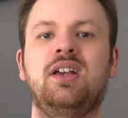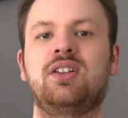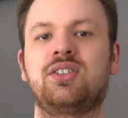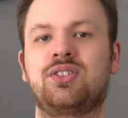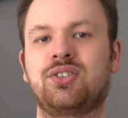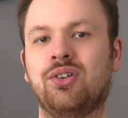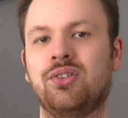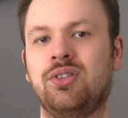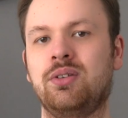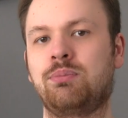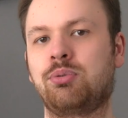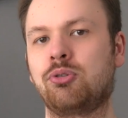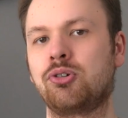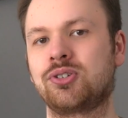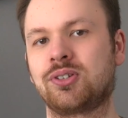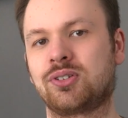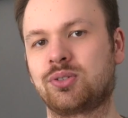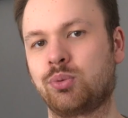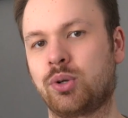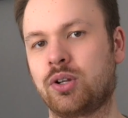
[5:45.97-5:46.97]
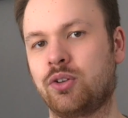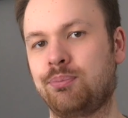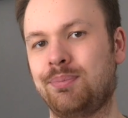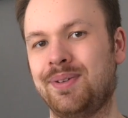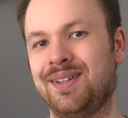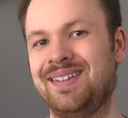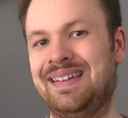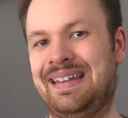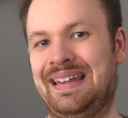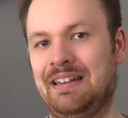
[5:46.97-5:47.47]
so the process would have
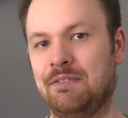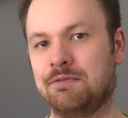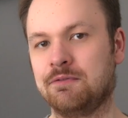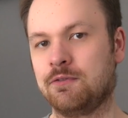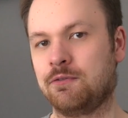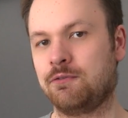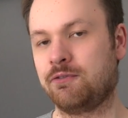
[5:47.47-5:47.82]
been even